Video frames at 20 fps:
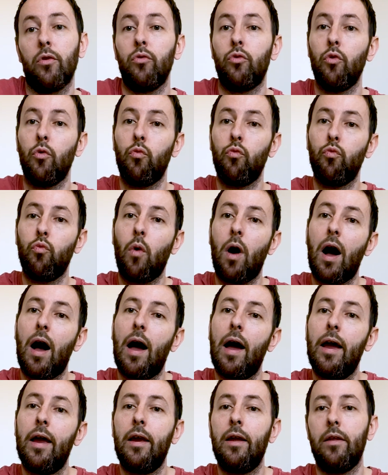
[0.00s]
the
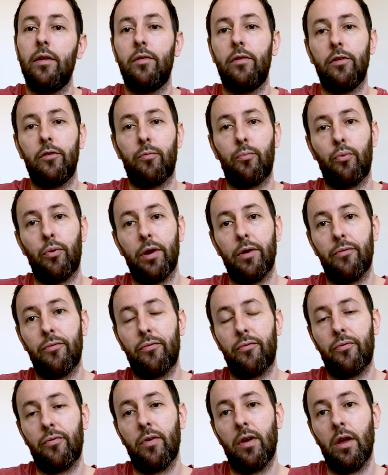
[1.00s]
why this brief,
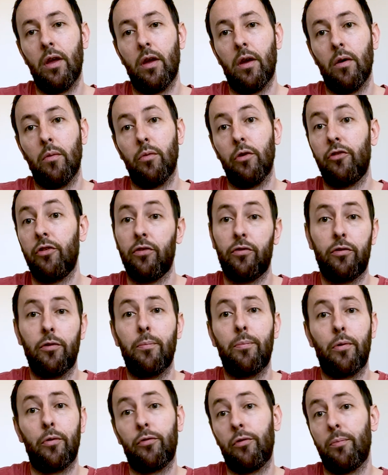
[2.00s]
which is
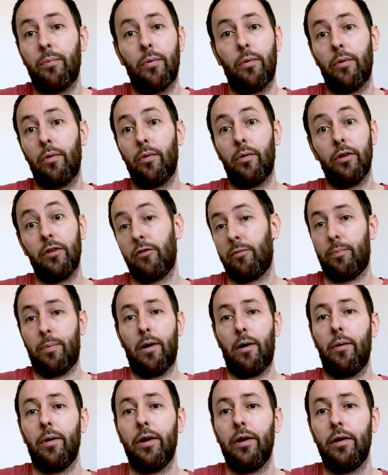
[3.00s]
super, super
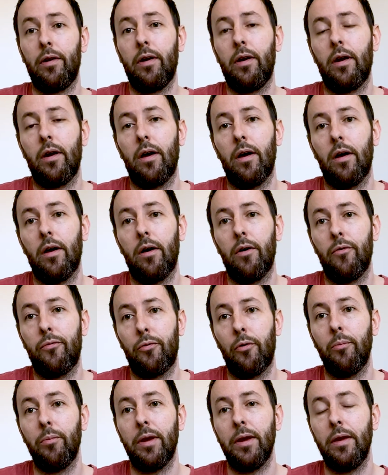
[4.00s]
inspiring
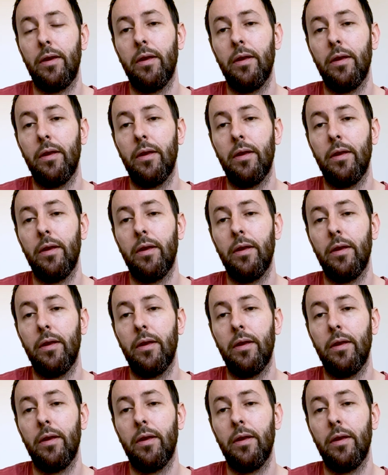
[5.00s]
for me.